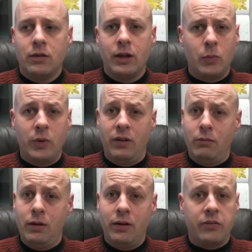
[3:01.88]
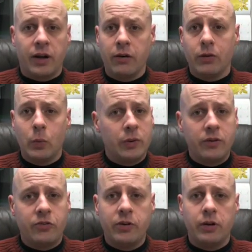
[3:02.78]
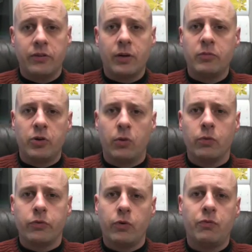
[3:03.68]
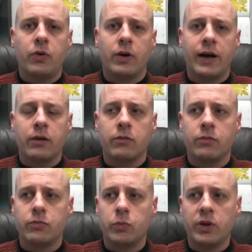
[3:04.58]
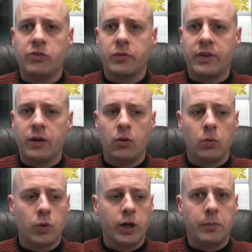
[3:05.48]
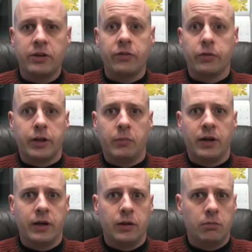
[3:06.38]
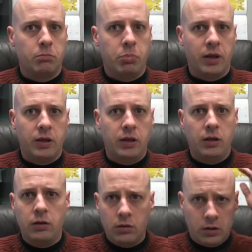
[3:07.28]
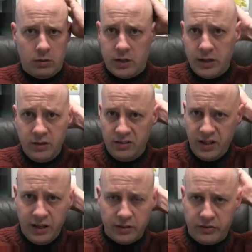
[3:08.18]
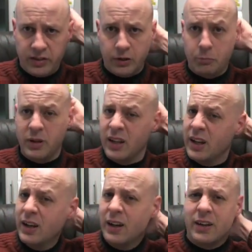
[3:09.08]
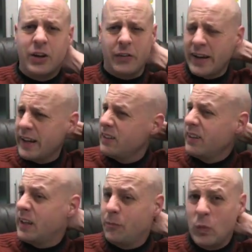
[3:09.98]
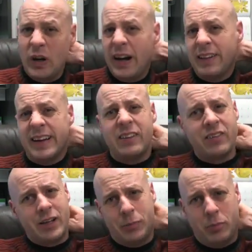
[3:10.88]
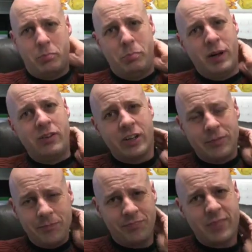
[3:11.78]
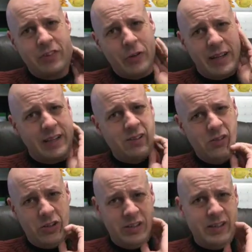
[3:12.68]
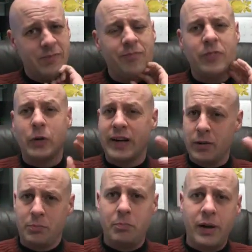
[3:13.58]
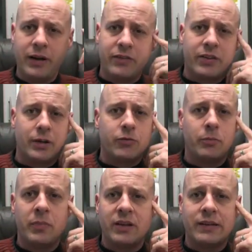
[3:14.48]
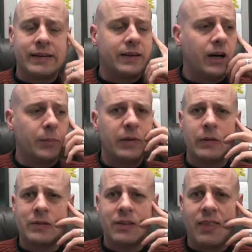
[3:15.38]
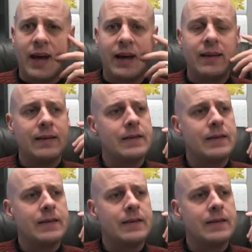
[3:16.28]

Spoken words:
It really, really isn't. I don't know what the shit is. I'm told so far out of reach with that whole realm. I just look at my banking, online data stuff. But, then I got to thinking, well, I'd like to set up a budget. So I got to looking at, got a beta set up from Mint.com and looked at that.